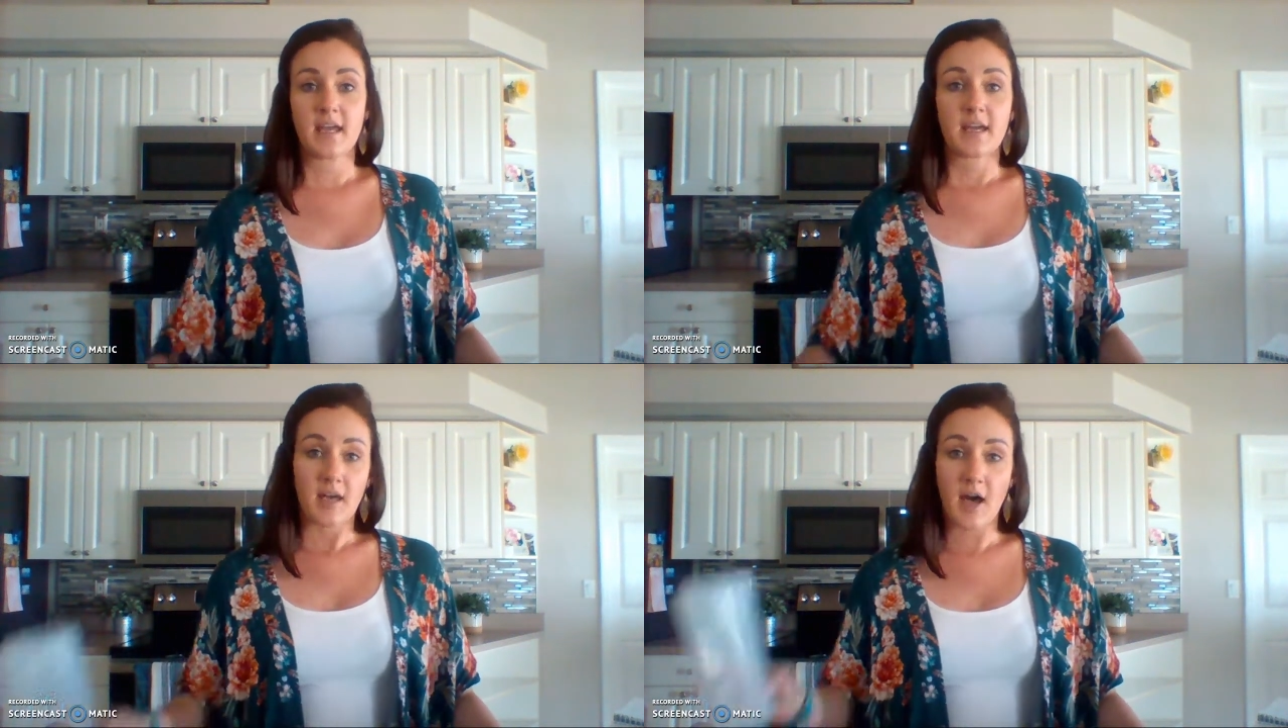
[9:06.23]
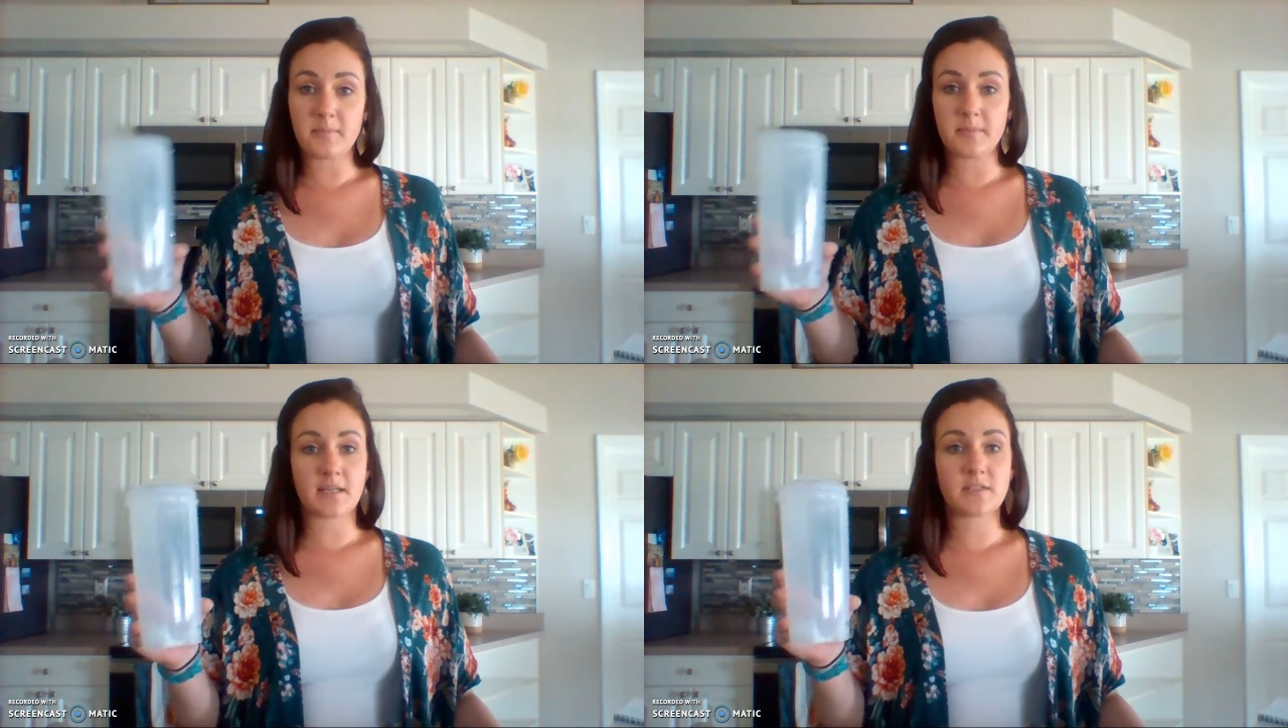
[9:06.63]
cup
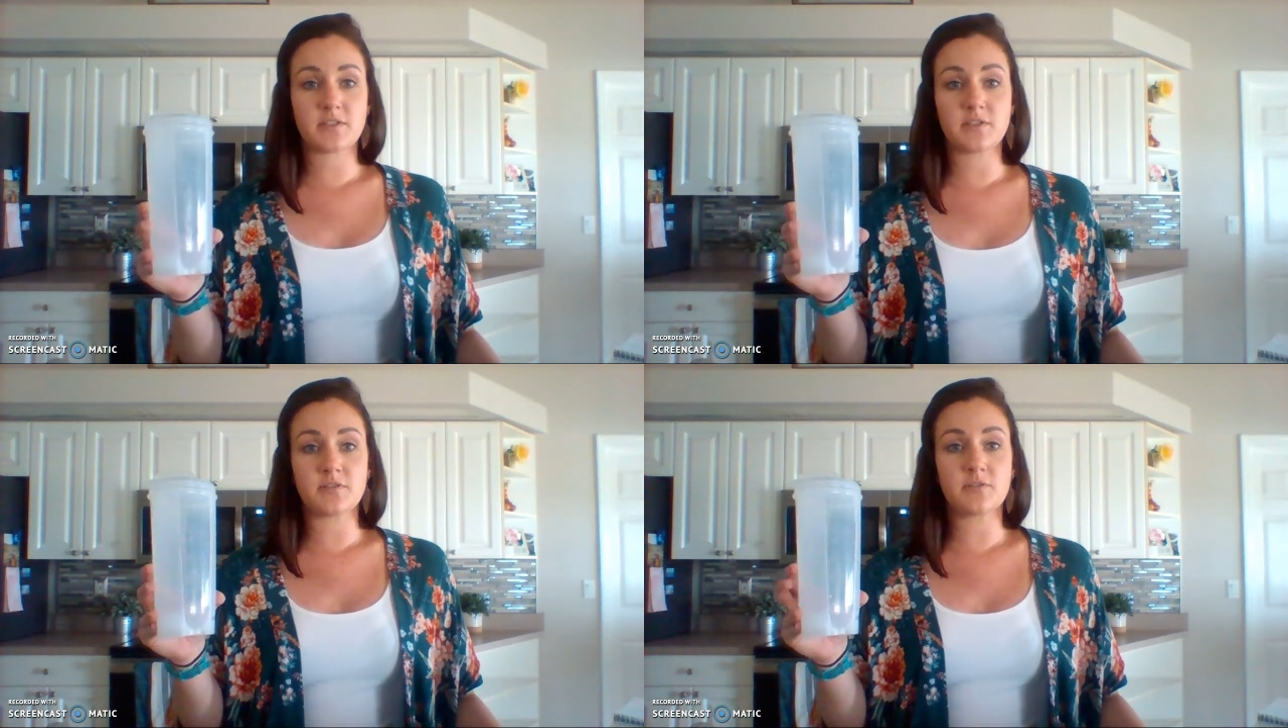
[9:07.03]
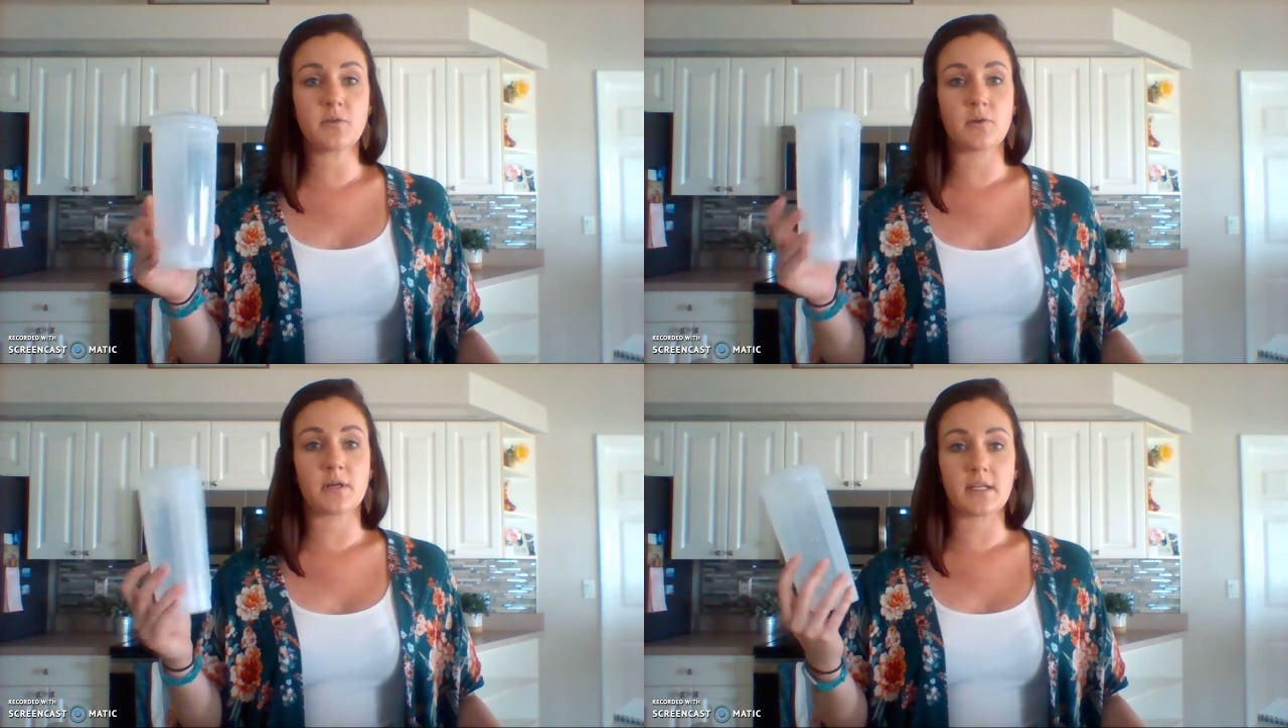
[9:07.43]
next to you
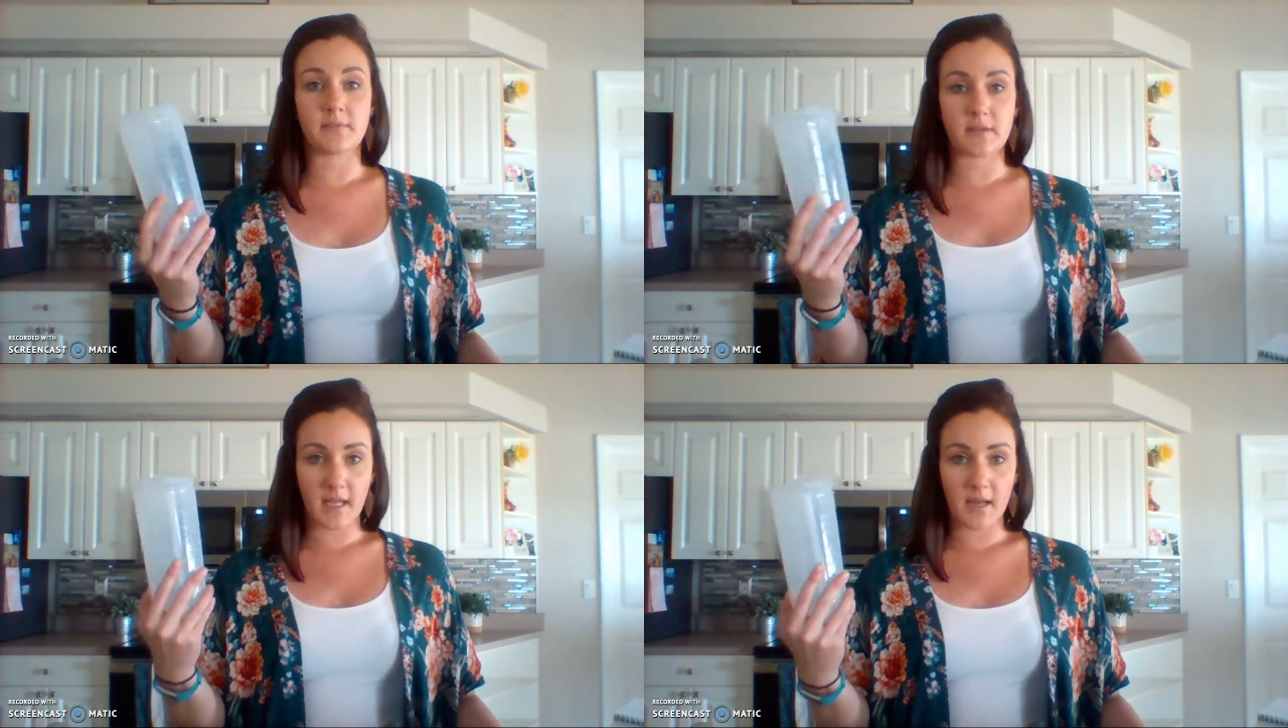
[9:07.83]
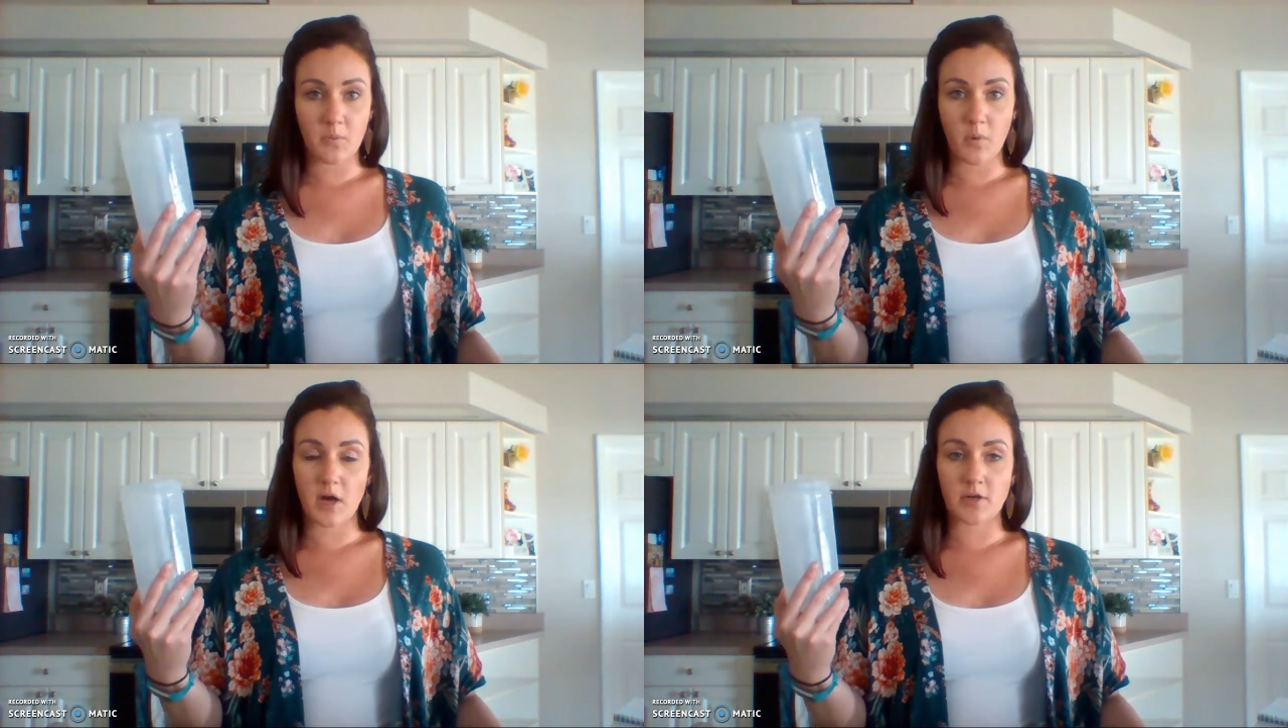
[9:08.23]
or even a
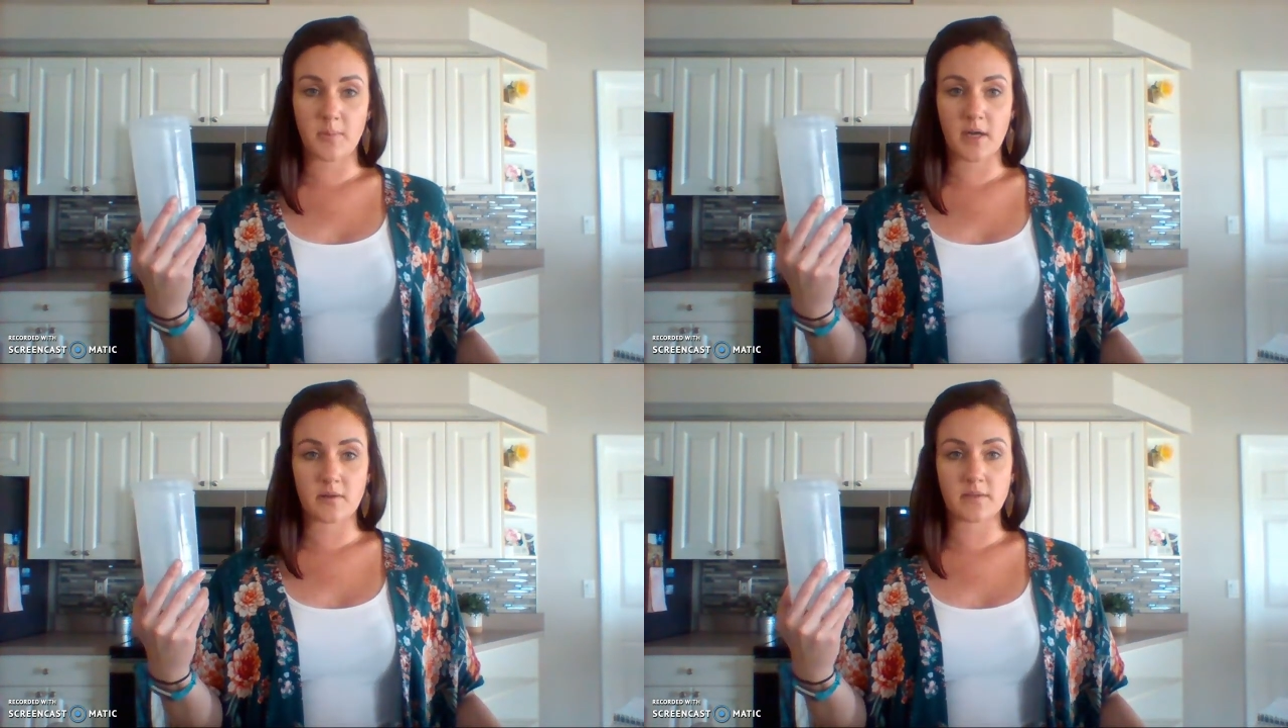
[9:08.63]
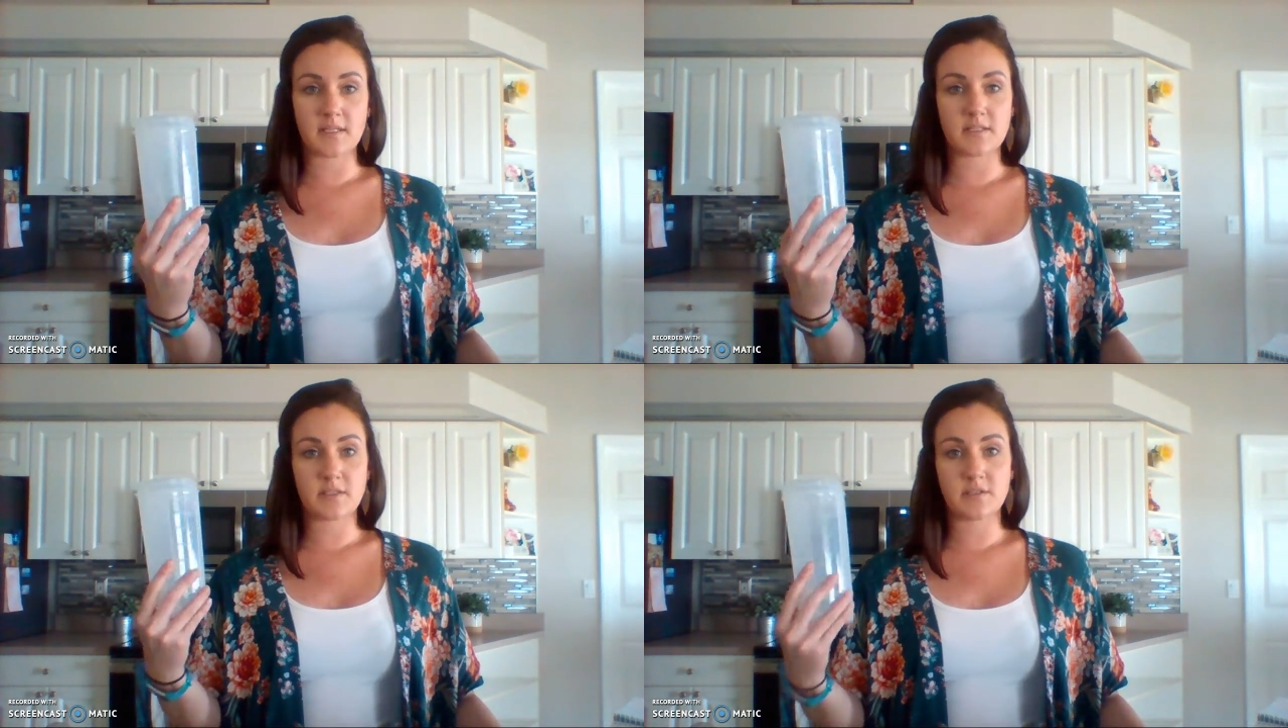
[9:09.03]
water bottle
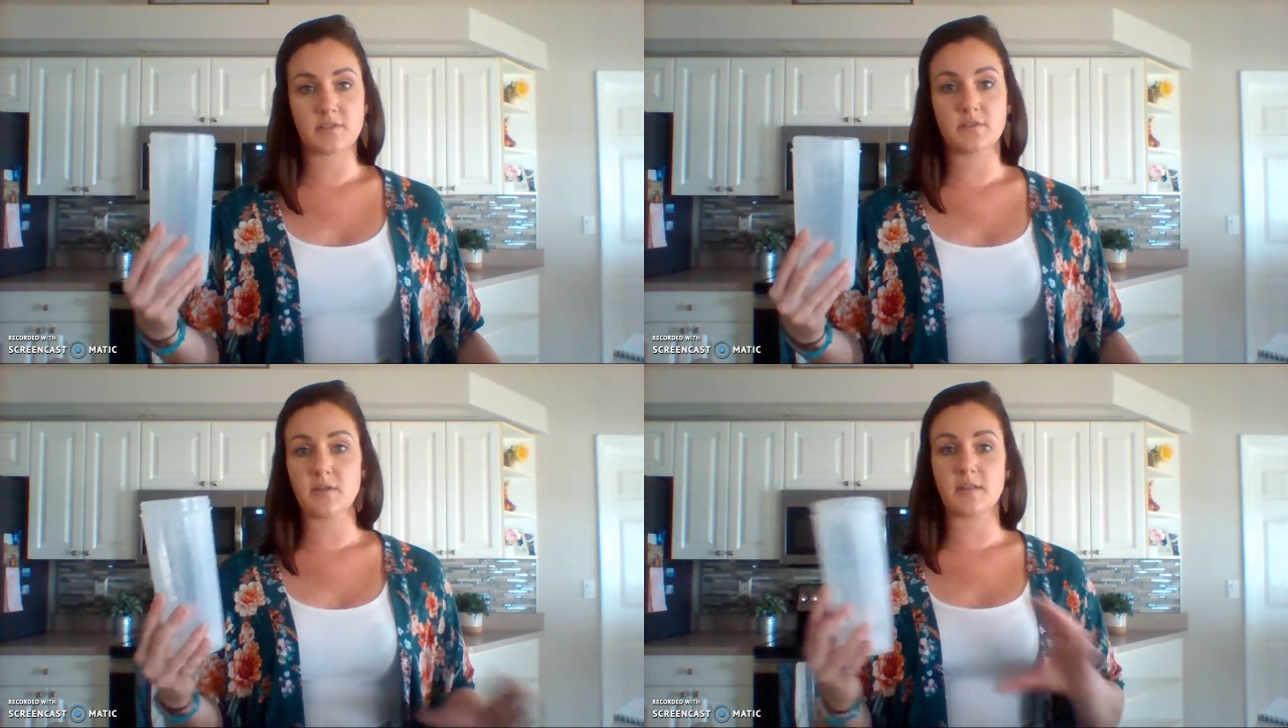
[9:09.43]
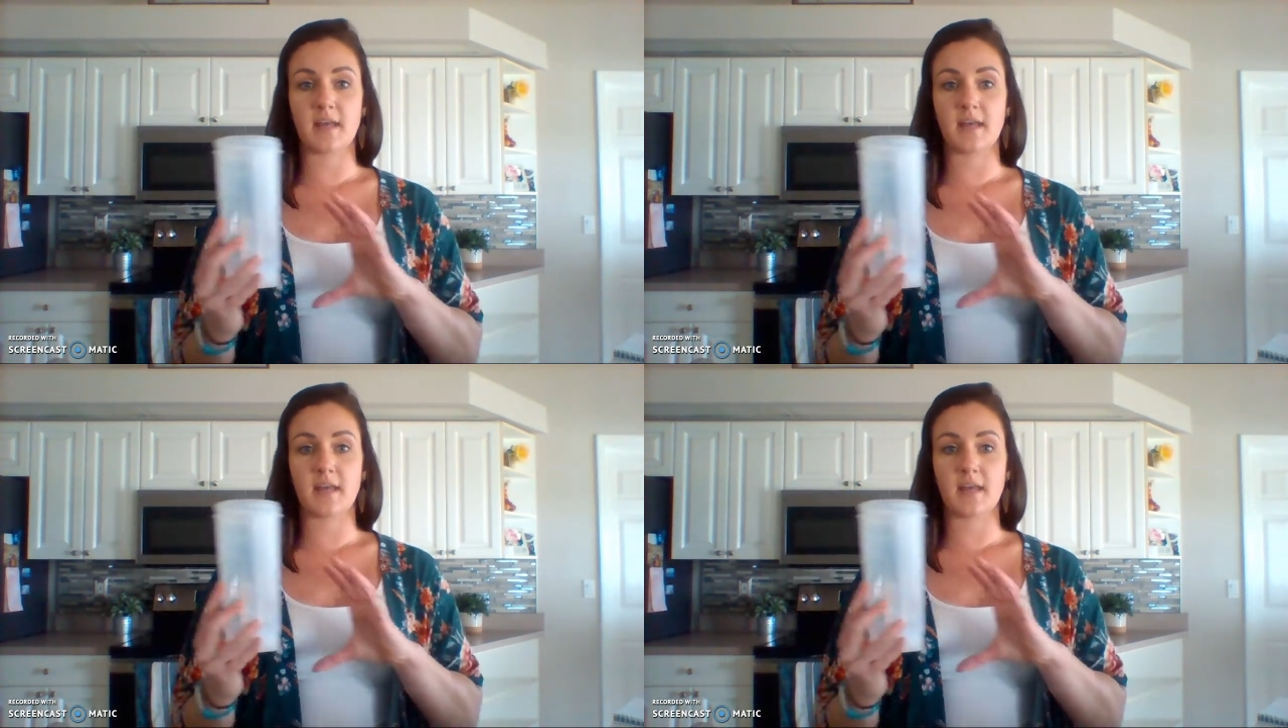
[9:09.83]
next to you,